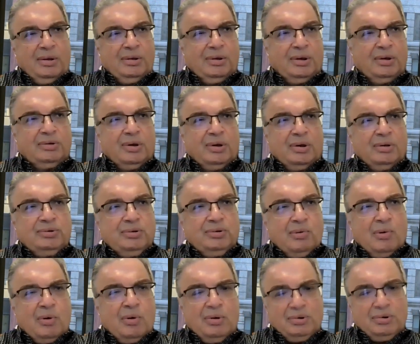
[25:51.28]
you
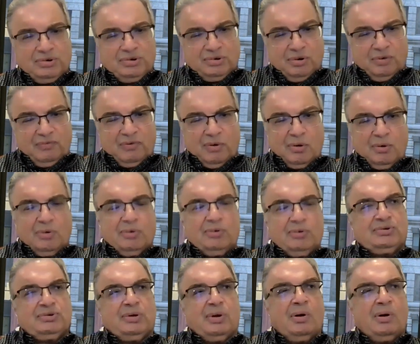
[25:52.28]
also
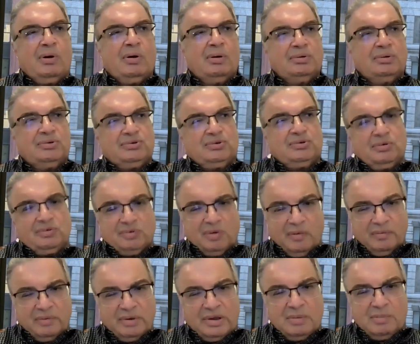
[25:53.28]
focused on sort
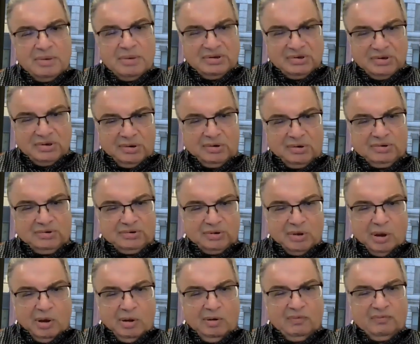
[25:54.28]
of imageries
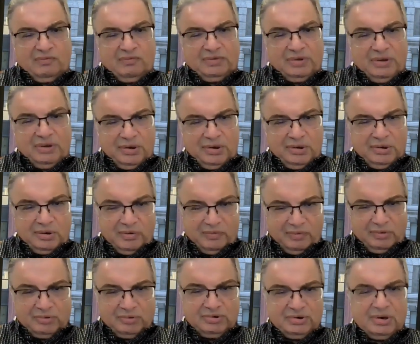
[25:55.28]
of the
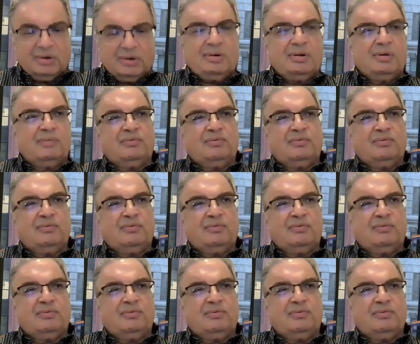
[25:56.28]
revolution,